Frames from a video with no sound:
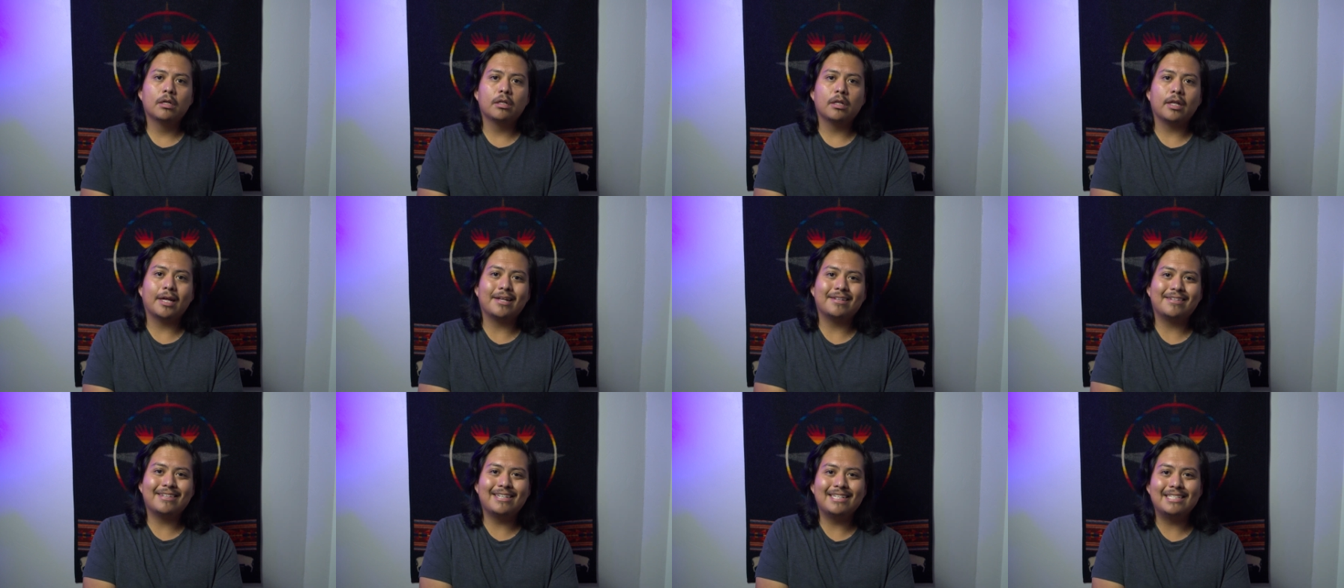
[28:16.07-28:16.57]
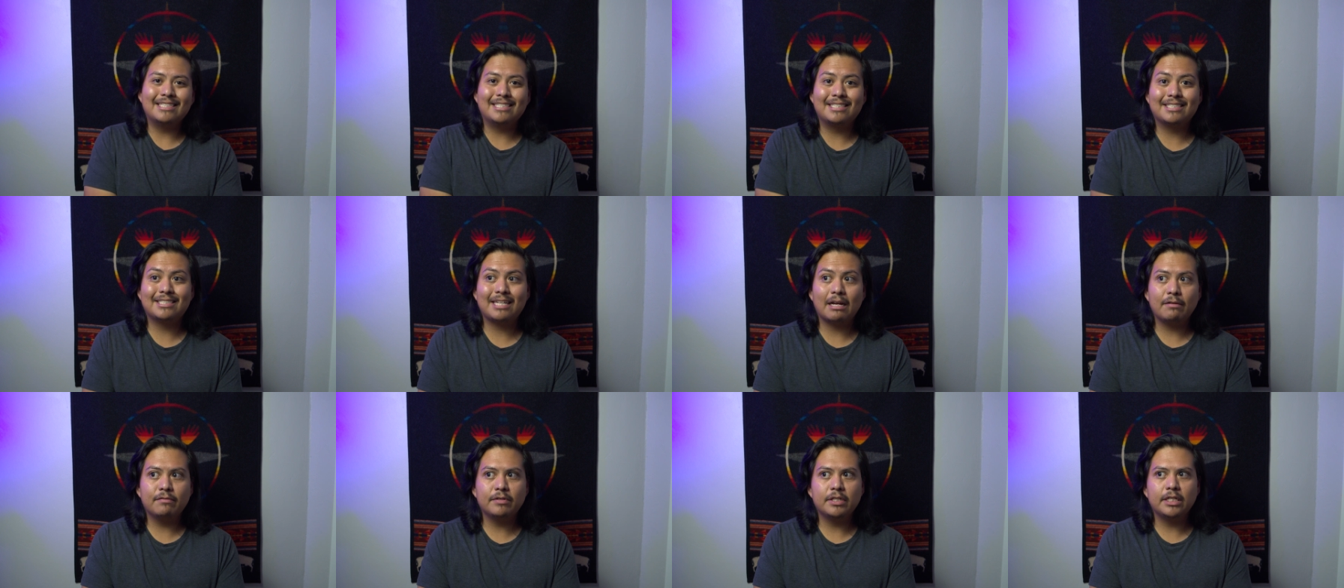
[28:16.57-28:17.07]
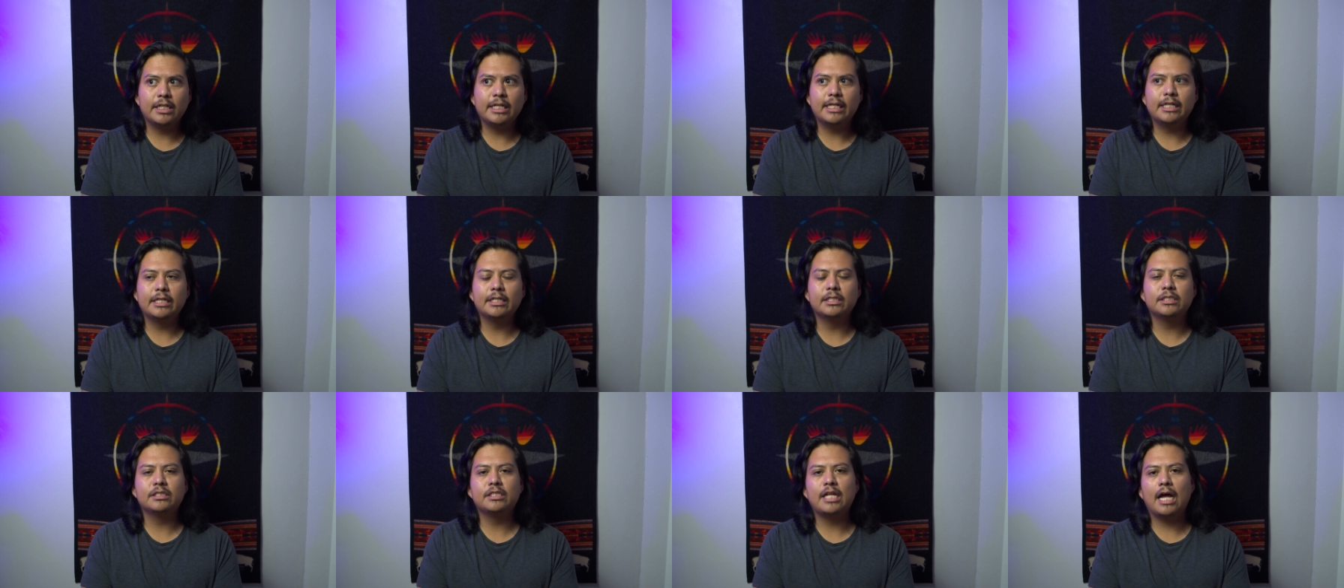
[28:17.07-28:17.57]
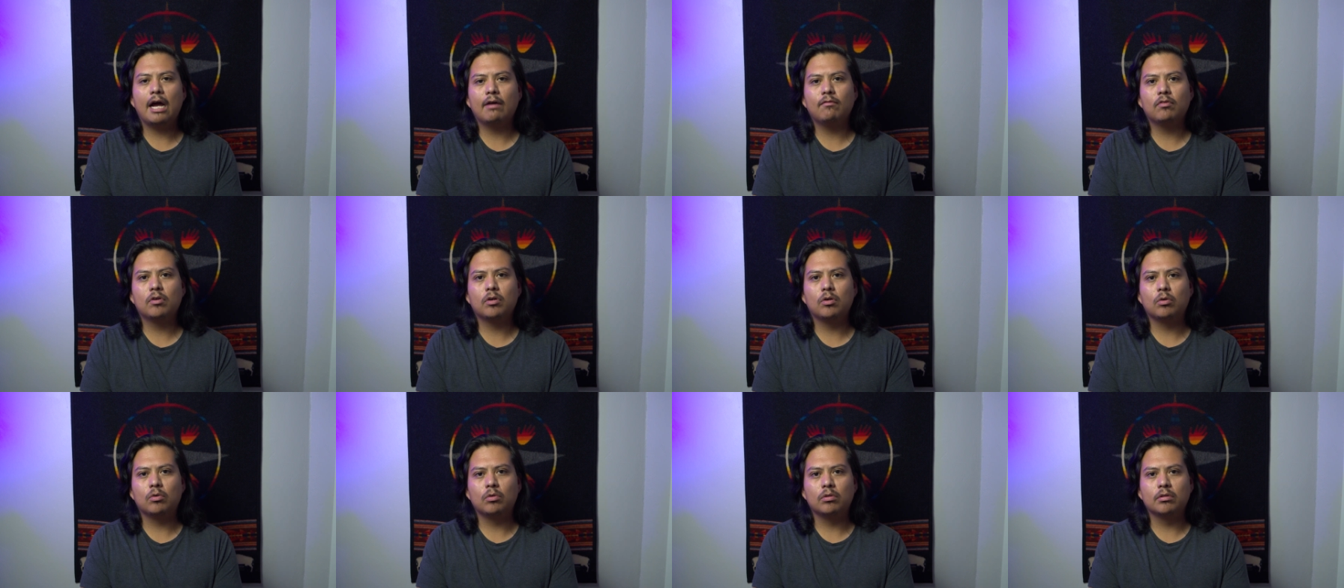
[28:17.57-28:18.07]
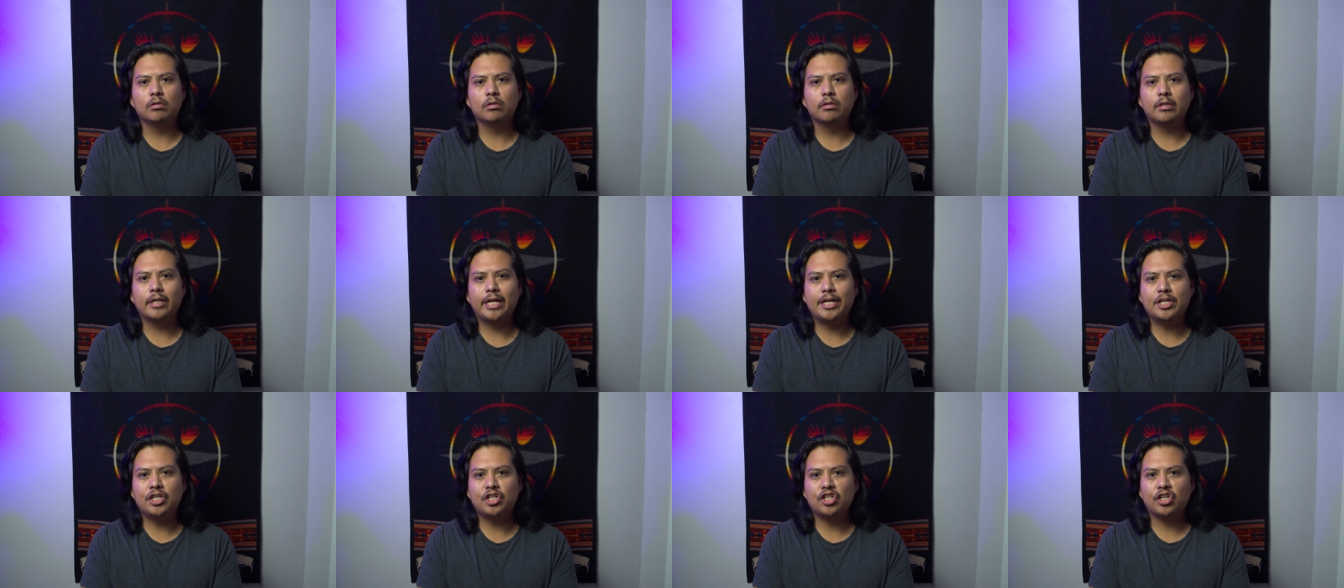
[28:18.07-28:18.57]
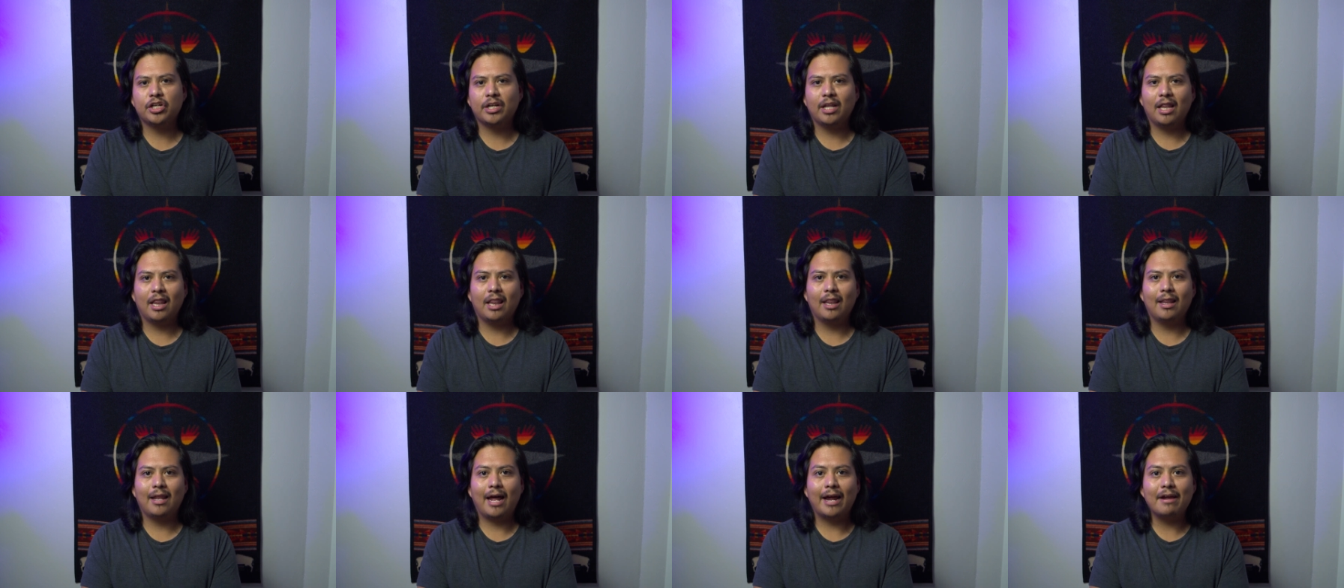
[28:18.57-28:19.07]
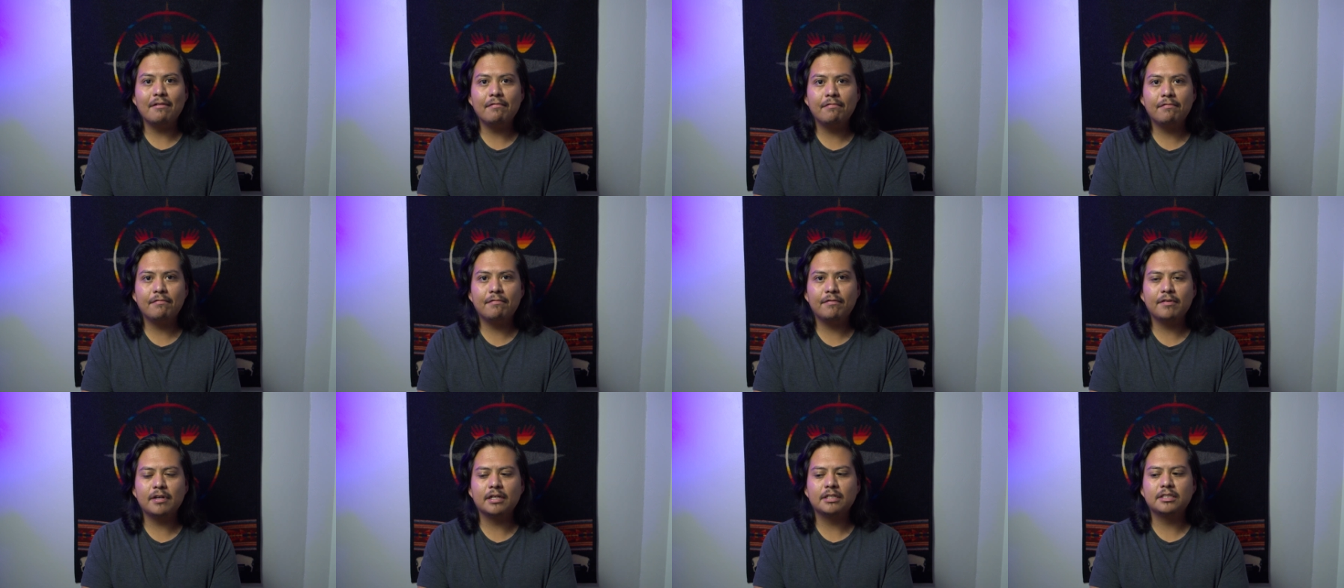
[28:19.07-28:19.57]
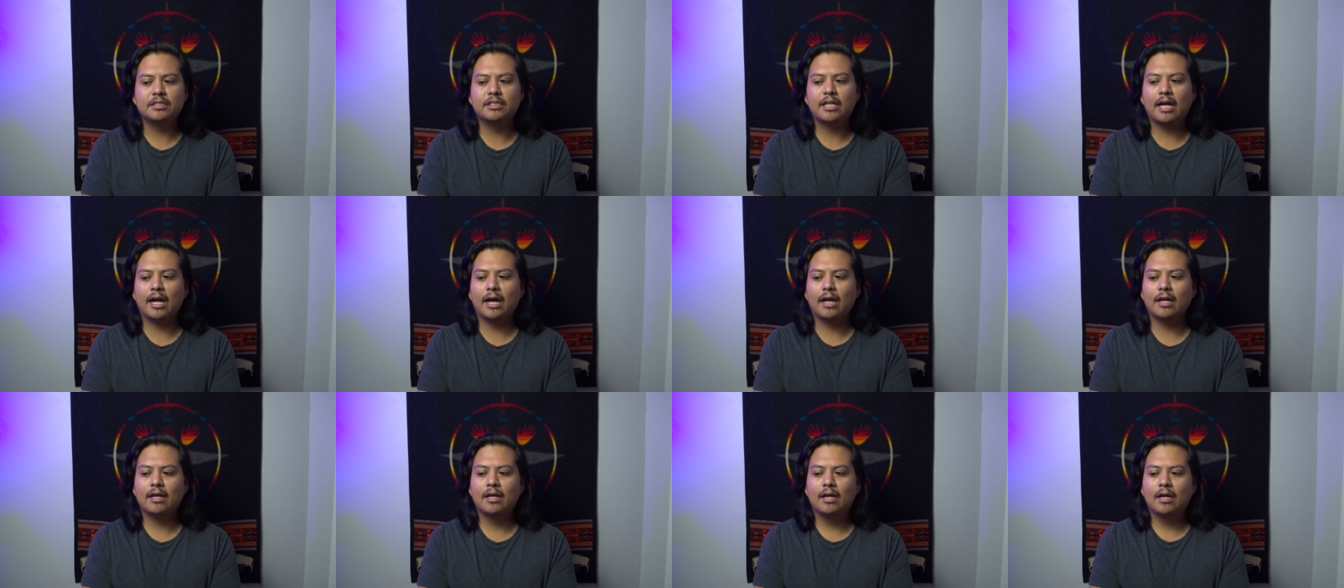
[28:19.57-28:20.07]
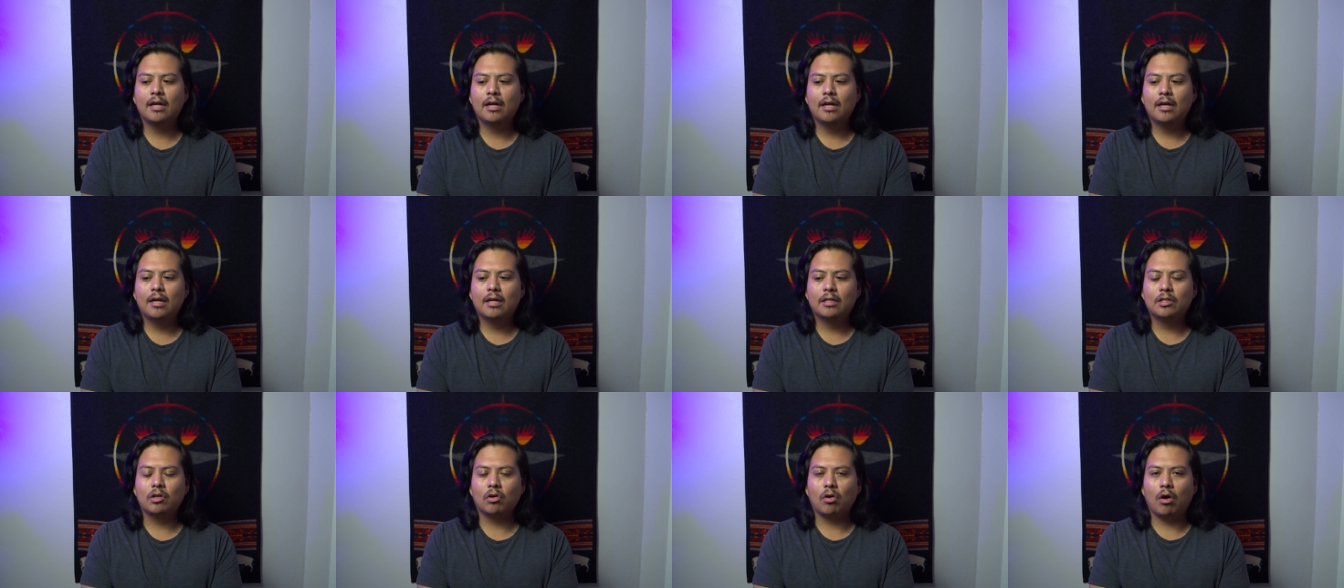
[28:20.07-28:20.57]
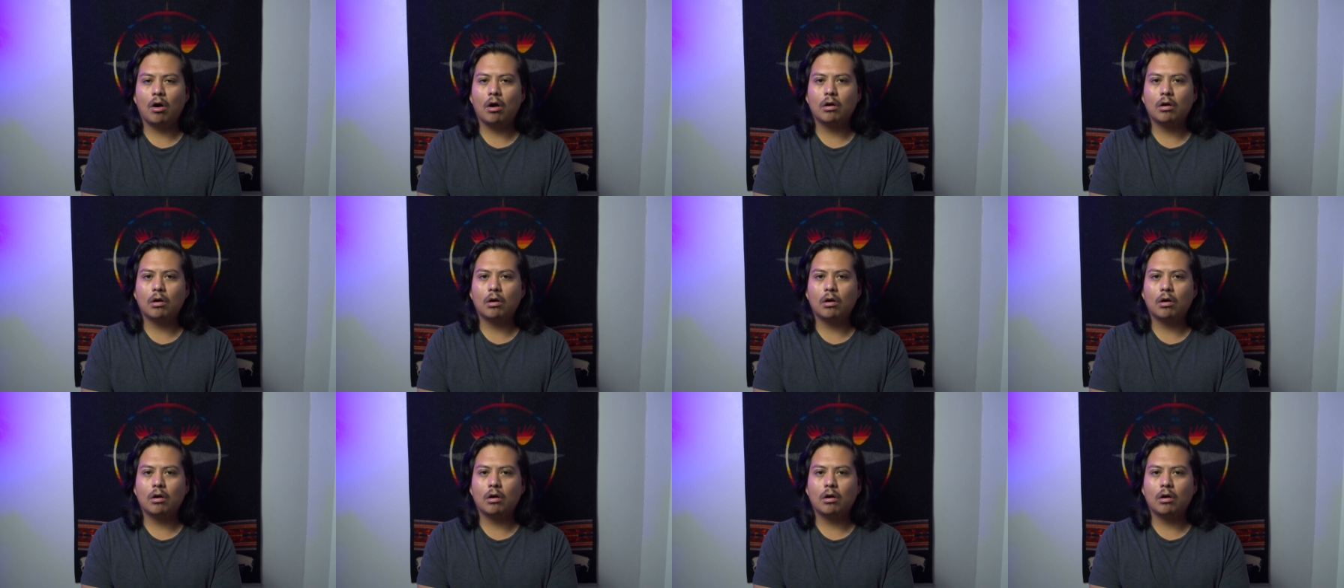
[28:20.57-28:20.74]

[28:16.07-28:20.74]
1970s Navajo Nation life, is that there